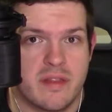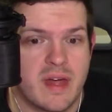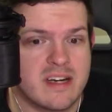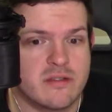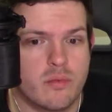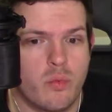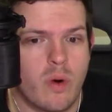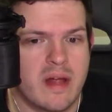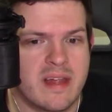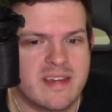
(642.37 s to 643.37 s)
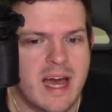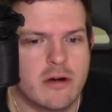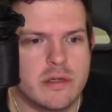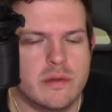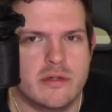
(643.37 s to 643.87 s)
That's how
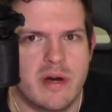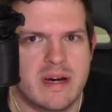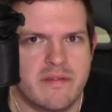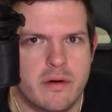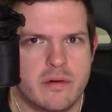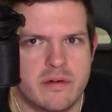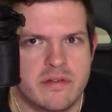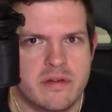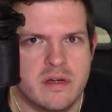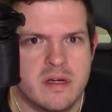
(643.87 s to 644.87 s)
you attract voters.